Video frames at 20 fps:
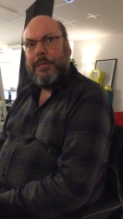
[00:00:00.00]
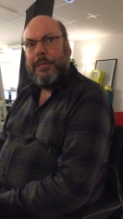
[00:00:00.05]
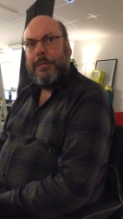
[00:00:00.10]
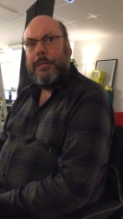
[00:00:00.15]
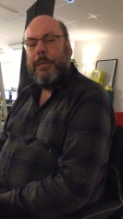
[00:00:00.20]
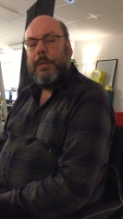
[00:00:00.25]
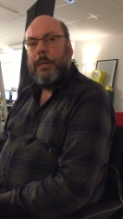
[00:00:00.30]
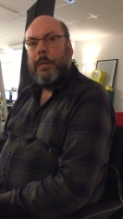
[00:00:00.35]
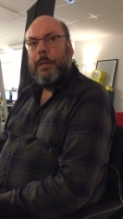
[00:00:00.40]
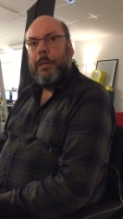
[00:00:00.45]

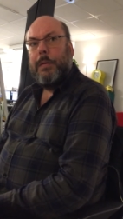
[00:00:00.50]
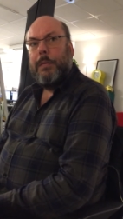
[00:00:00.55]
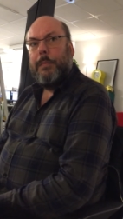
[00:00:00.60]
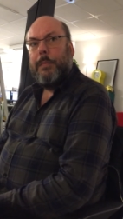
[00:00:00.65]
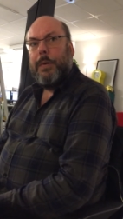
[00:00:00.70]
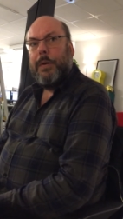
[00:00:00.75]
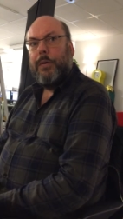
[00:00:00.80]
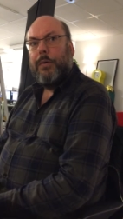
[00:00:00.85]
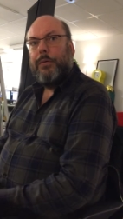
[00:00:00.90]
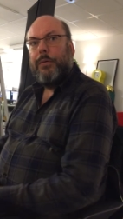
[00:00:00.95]
Yes,
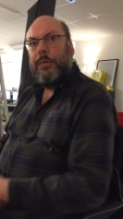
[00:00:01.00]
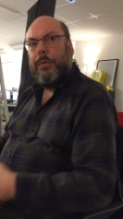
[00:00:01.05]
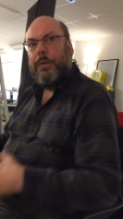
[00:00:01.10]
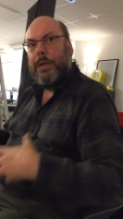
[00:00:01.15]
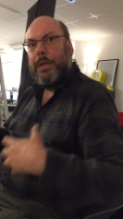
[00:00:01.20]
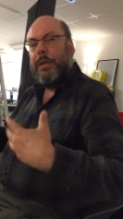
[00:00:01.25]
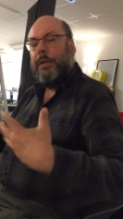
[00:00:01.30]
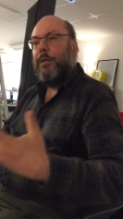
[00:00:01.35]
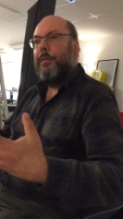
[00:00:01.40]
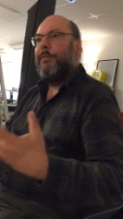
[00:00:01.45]
exactly.
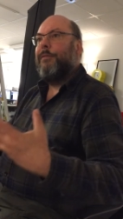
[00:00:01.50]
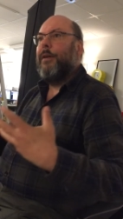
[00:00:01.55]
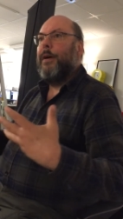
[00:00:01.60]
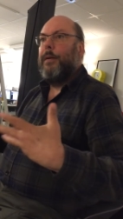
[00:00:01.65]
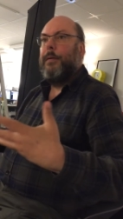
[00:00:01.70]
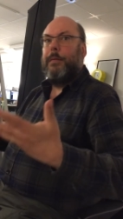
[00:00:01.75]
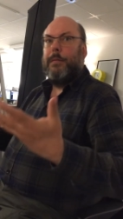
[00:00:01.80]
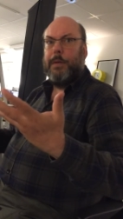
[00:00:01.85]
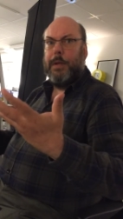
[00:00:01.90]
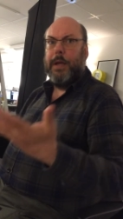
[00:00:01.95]
So we come
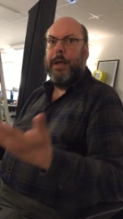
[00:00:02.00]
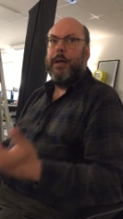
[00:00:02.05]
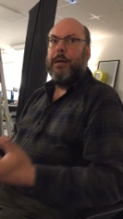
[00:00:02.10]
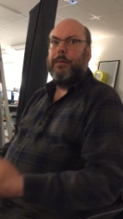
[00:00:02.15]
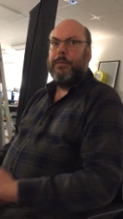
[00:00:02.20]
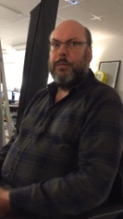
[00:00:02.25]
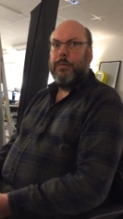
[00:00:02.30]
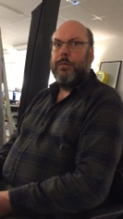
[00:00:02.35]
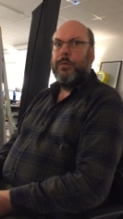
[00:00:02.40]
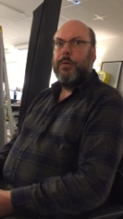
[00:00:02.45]
back to, there.
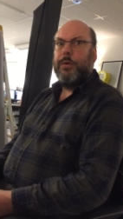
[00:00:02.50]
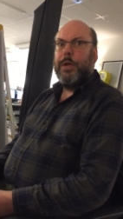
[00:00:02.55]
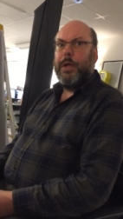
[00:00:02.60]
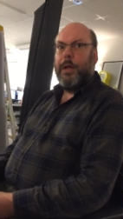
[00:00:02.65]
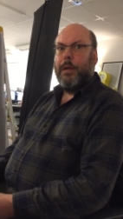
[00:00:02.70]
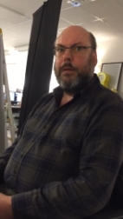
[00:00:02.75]
yeah, so but we can-